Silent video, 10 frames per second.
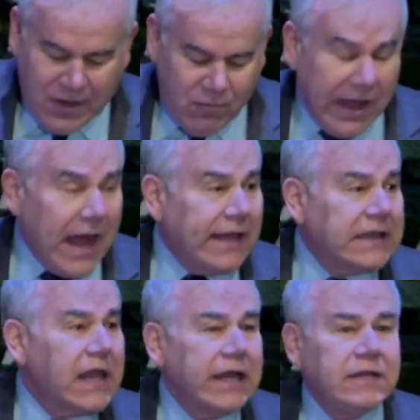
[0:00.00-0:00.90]
Well, I'd
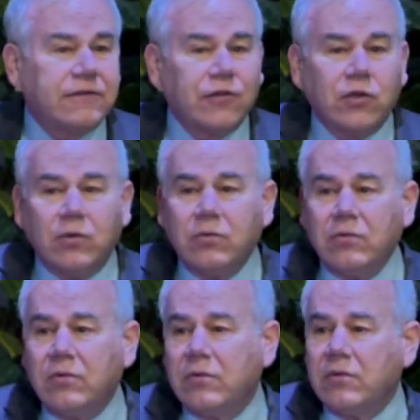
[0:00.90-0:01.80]
like to
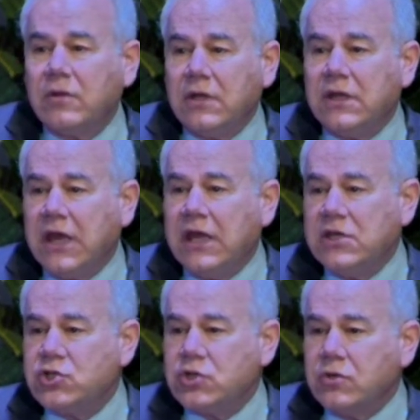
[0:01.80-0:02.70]

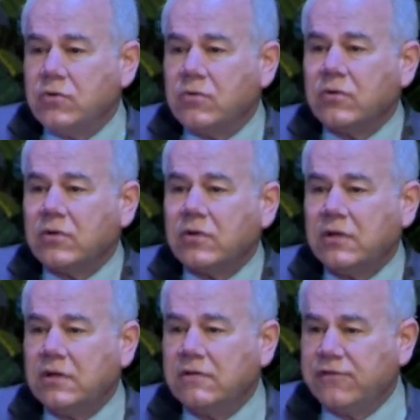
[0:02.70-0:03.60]
engage you
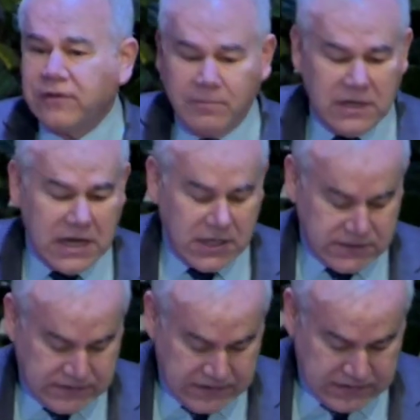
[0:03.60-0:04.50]
in some
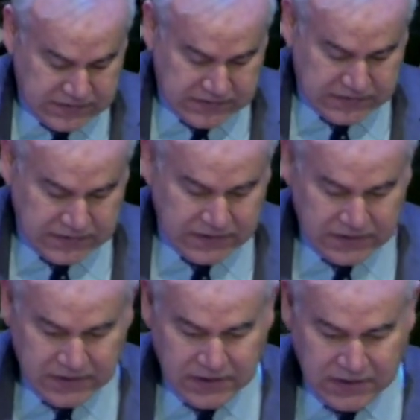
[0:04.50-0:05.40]
analysis
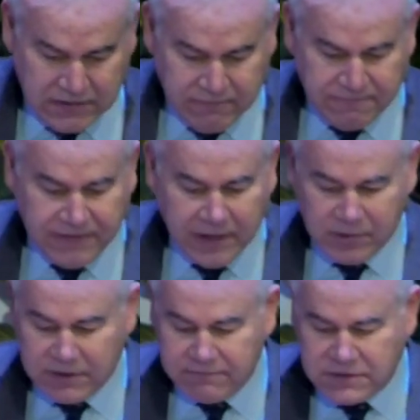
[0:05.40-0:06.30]
of a
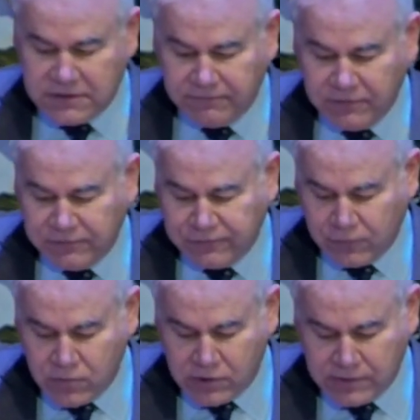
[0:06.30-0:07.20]
family of a different
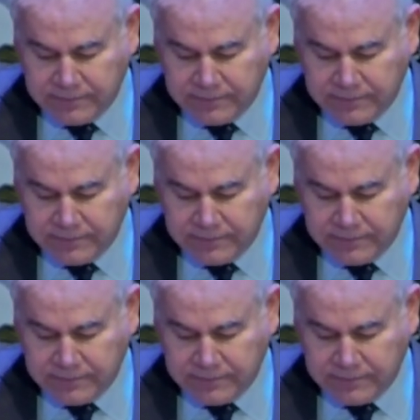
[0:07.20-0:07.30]
sort.